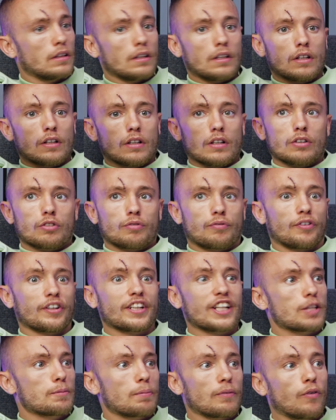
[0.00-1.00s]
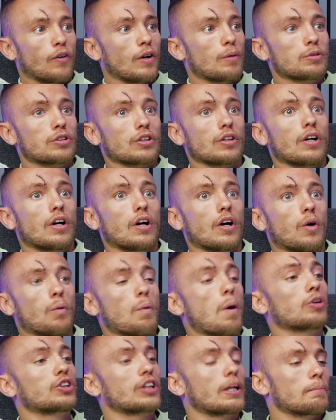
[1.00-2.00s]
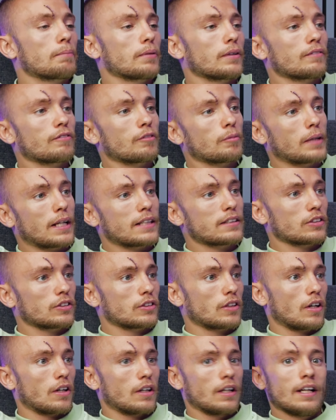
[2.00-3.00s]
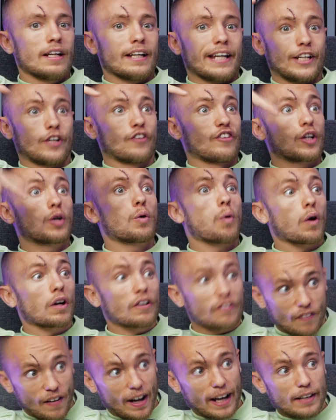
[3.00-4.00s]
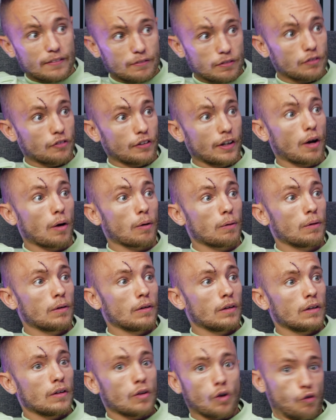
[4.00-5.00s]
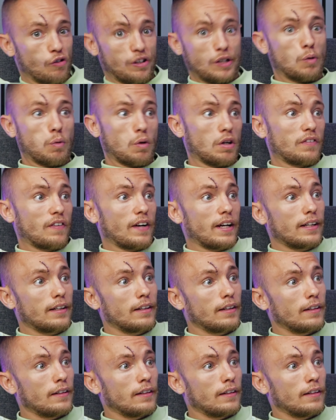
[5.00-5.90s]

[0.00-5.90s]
Yeah, Three years before he was a, a world champion from Kazakhstan. He'd already qualified for Rio. Yeah. Already qualified.